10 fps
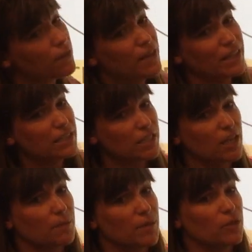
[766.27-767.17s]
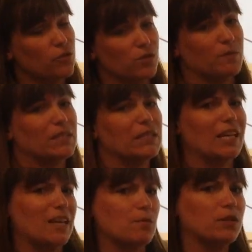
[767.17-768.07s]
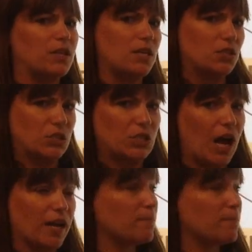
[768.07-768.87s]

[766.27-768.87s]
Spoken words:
The next thing I'm going to do is I'm going to label each side,